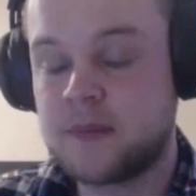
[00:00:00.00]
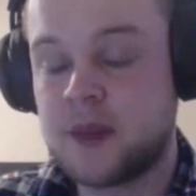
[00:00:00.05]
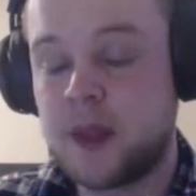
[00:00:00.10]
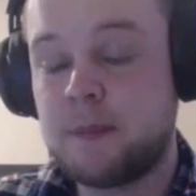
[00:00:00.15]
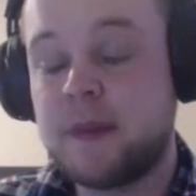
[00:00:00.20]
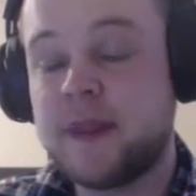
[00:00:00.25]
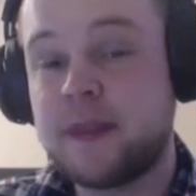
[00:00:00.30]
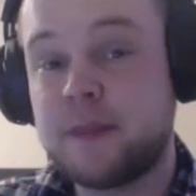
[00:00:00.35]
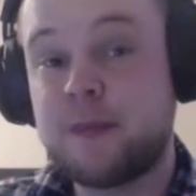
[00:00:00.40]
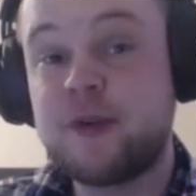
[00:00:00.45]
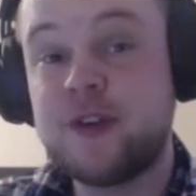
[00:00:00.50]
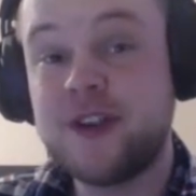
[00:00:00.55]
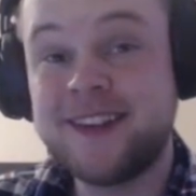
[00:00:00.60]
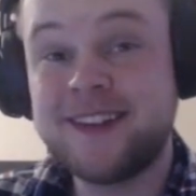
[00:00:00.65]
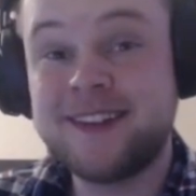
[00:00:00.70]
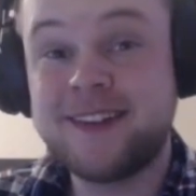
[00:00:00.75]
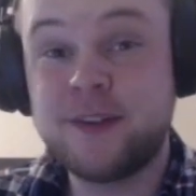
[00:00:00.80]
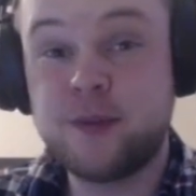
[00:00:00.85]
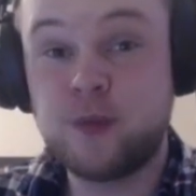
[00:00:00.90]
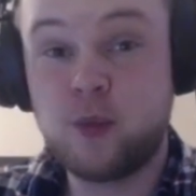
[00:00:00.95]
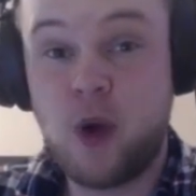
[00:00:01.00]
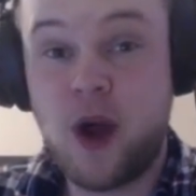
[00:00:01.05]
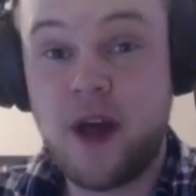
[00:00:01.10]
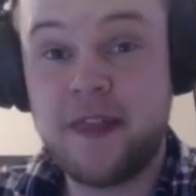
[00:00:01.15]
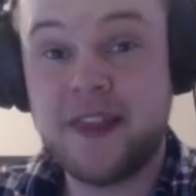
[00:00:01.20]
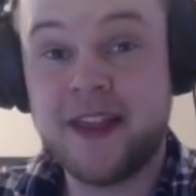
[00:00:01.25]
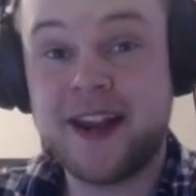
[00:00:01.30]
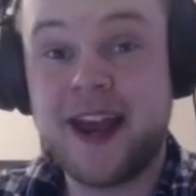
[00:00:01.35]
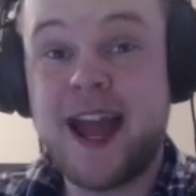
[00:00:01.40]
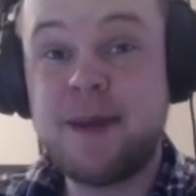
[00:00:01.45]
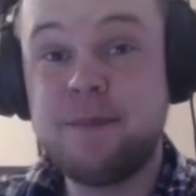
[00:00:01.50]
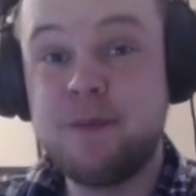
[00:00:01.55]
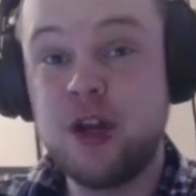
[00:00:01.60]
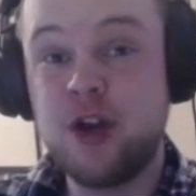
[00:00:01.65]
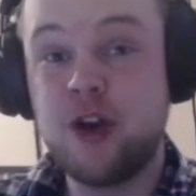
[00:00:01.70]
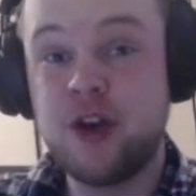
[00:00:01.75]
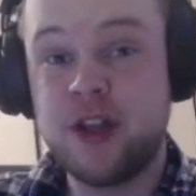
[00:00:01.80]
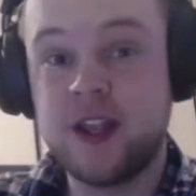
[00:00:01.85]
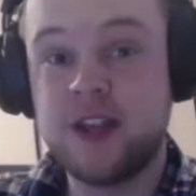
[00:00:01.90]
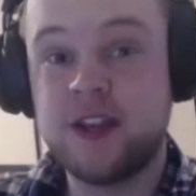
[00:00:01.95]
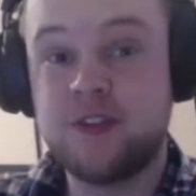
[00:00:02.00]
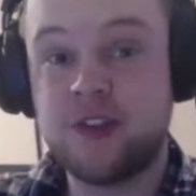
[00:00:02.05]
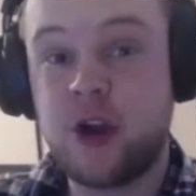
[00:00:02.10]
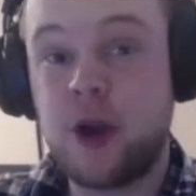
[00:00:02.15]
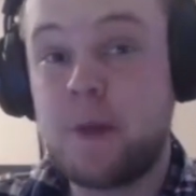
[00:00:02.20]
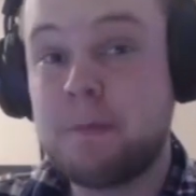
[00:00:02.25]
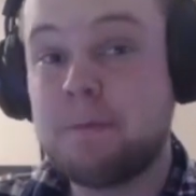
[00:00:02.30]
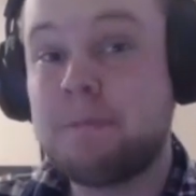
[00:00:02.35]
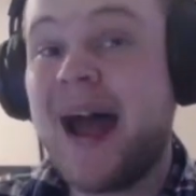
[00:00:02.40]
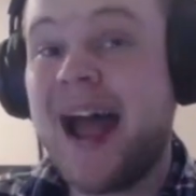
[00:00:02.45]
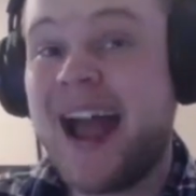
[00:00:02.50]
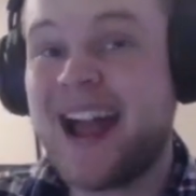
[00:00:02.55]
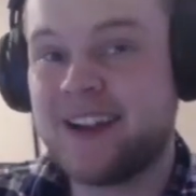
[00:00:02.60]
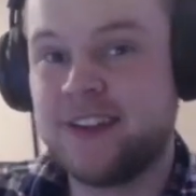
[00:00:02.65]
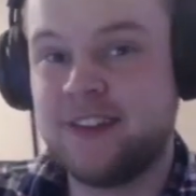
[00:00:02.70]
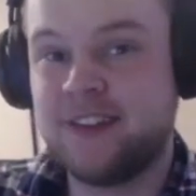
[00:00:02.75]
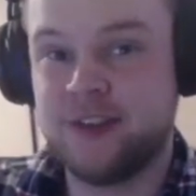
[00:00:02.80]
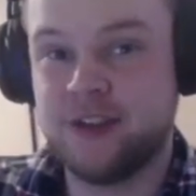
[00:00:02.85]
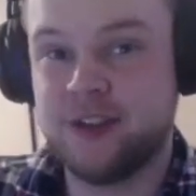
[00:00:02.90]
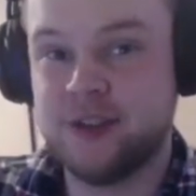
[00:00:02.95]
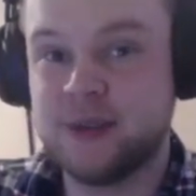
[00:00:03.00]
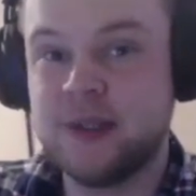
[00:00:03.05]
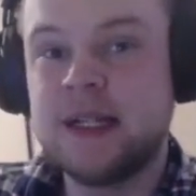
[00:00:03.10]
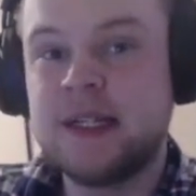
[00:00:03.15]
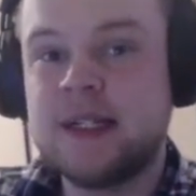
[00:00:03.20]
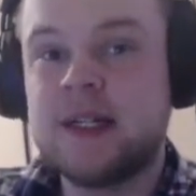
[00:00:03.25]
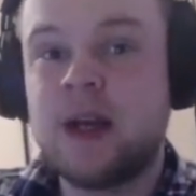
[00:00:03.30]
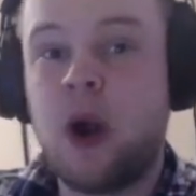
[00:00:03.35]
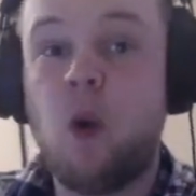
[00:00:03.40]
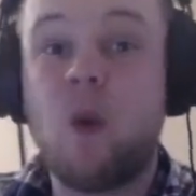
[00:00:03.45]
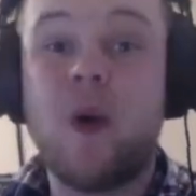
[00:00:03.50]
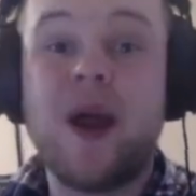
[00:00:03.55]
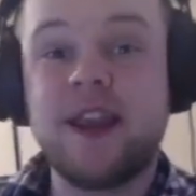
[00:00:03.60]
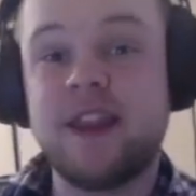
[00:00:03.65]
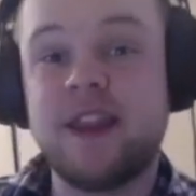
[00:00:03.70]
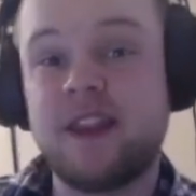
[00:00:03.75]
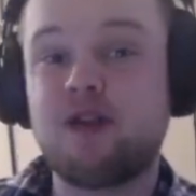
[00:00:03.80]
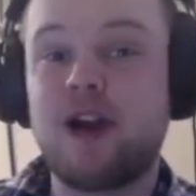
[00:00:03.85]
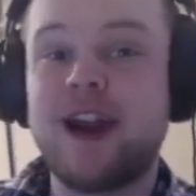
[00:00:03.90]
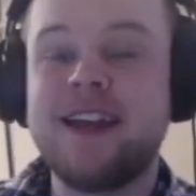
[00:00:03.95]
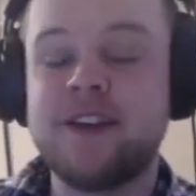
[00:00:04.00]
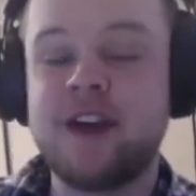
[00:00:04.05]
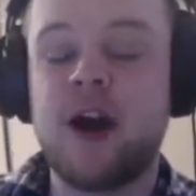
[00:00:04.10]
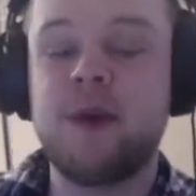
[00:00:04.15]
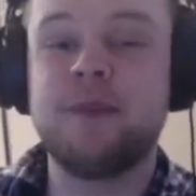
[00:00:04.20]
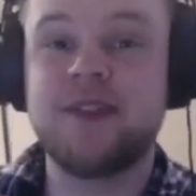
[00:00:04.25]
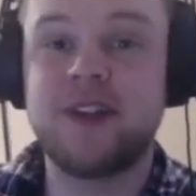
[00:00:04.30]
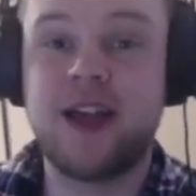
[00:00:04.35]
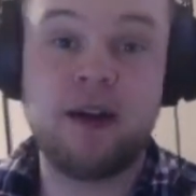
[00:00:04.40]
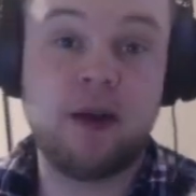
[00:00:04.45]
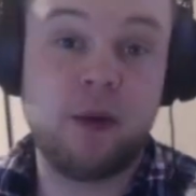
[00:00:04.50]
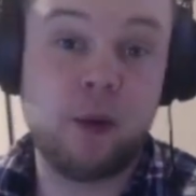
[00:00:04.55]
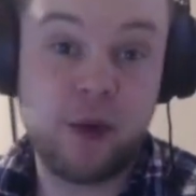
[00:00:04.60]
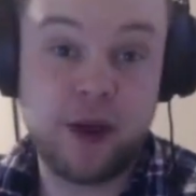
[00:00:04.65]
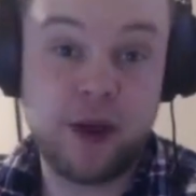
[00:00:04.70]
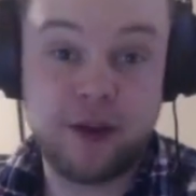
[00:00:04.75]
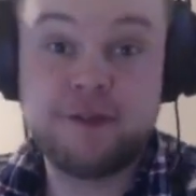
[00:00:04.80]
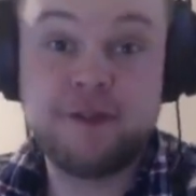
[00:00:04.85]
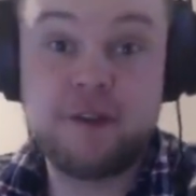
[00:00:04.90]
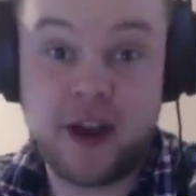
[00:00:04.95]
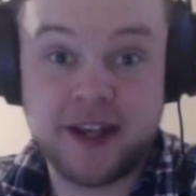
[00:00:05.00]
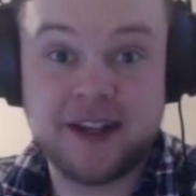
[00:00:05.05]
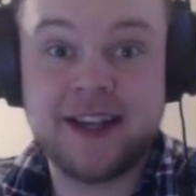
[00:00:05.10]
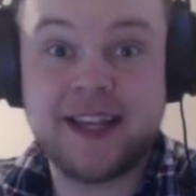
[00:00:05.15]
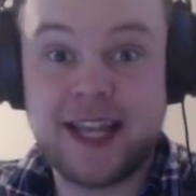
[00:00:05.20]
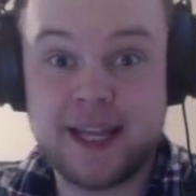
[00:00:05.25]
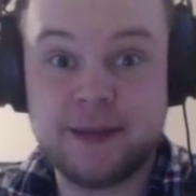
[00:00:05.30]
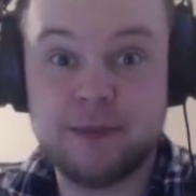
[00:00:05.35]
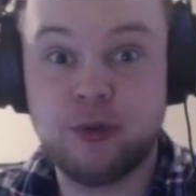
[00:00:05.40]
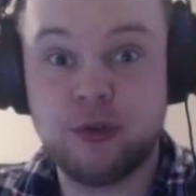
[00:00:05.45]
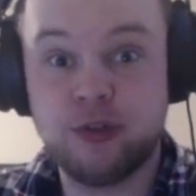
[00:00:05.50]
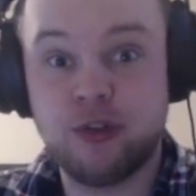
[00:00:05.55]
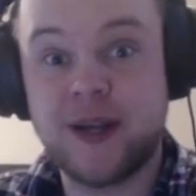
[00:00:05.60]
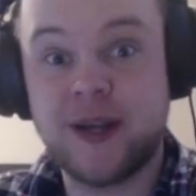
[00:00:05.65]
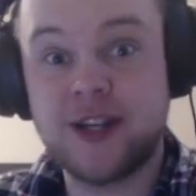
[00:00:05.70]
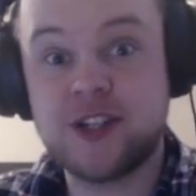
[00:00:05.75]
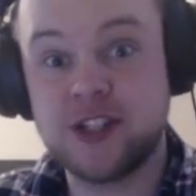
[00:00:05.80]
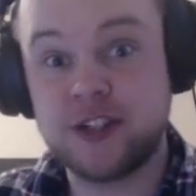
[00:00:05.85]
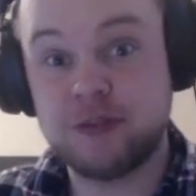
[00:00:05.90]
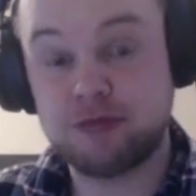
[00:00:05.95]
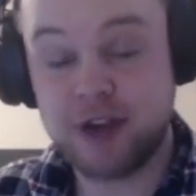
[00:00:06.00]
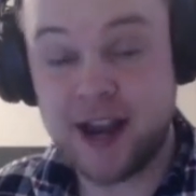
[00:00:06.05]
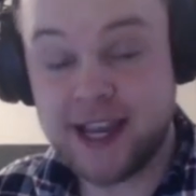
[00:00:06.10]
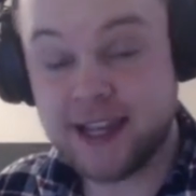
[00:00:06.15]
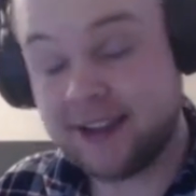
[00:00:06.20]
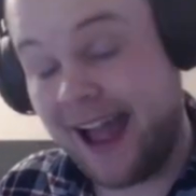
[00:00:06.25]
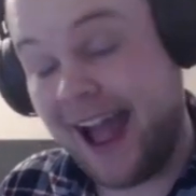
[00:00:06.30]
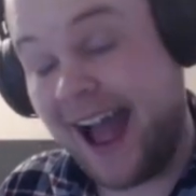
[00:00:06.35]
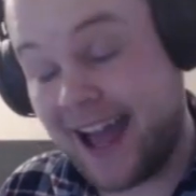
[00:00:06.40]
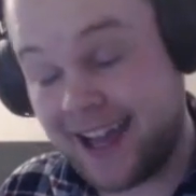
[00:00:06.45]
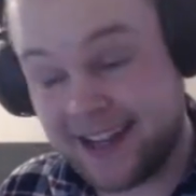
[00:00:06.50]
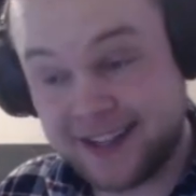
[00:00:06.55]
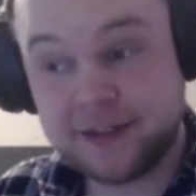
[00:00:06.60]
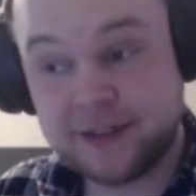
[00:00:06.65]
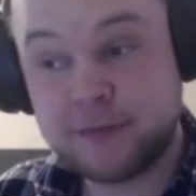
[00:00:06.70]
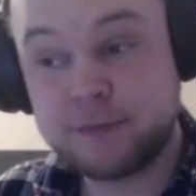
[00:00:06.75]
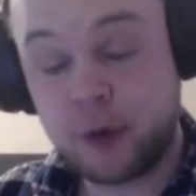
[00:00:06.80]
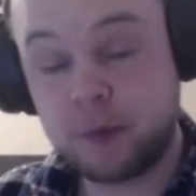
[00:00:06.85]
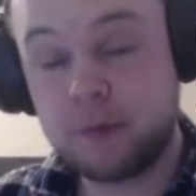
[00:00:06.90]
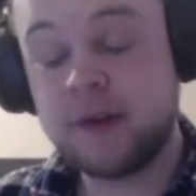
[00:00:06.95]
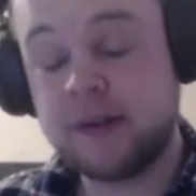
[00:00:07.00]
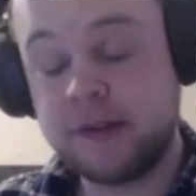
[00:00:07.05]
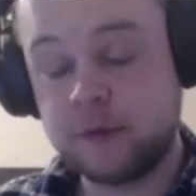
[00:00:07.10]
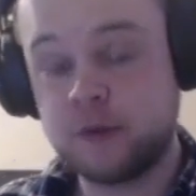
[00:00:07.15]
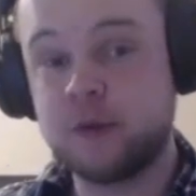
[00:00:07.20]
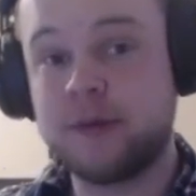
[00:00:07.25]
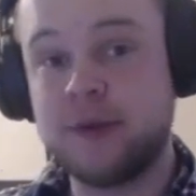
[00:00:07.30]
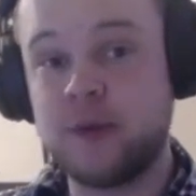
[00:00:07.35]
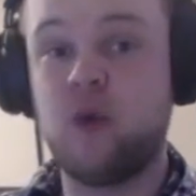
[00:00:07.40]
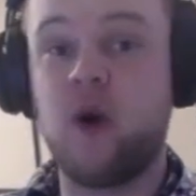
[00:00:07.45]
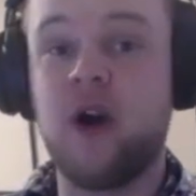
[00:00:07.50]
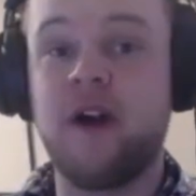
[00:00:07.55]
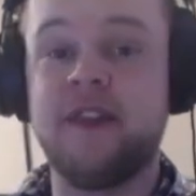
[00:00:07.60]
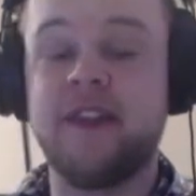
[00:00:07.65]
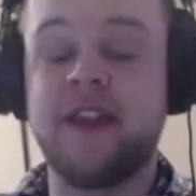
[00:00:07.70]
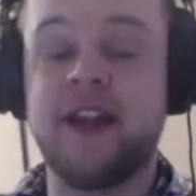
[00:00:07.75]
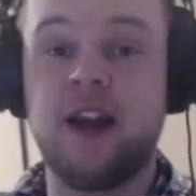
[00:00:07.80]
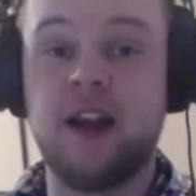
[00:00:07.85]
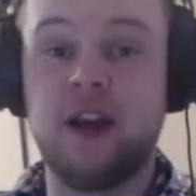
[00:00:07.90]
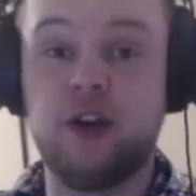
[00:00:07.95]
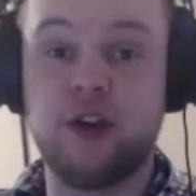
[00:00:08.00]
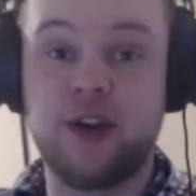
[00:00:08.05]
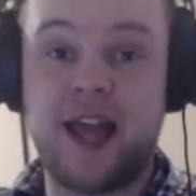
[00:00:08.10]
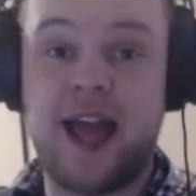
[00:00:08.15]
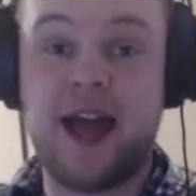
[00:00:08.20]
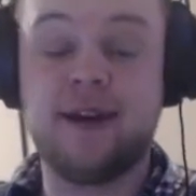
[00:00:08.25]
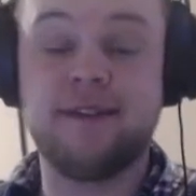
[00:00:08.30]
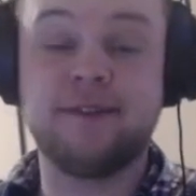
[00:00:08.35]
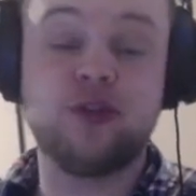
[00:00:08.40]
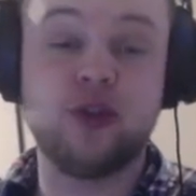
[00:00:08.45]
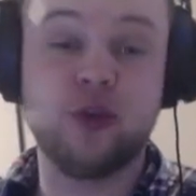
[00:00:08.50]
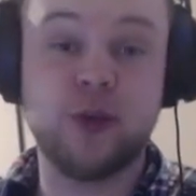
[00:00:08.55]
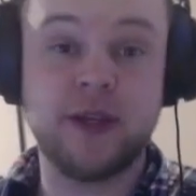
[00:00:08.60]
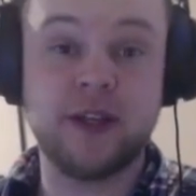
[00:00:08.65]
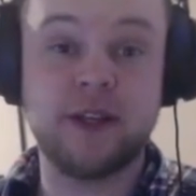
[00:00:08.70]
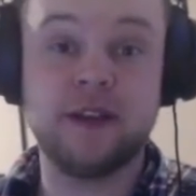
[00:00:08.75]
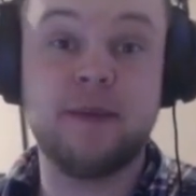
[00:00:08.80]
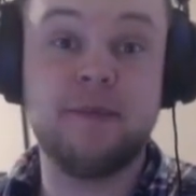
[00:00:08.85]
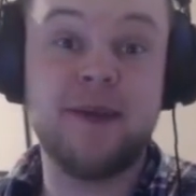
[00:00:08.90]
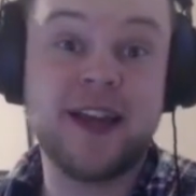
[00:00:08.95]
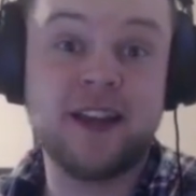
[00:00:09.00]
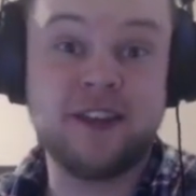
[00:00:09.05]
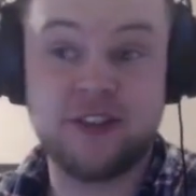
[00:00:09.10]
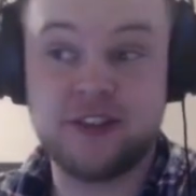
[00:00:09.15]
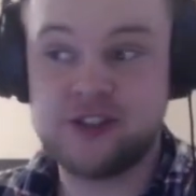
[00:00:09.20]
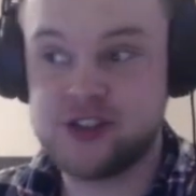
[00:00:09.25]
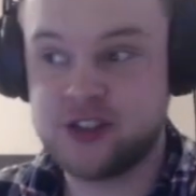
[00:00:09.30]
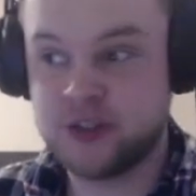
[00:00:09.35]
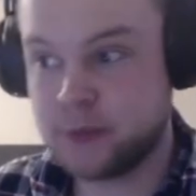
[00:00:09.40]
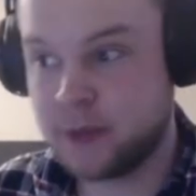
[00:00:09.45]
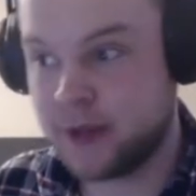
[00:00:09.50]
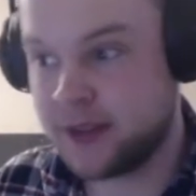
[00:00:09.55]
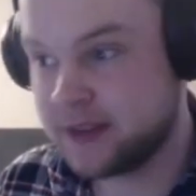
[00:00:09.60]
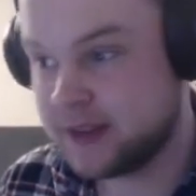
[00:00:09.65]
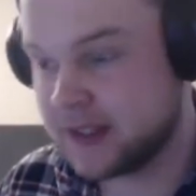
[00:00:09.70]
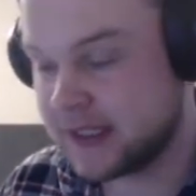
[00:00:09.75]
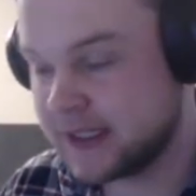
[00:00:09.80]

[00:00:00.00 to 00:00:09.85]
But the priest is one that I am looking to go back to when the raid comes out and we're finally able to actually raid, and it probably will be one that I look at doing the mega dungeon with.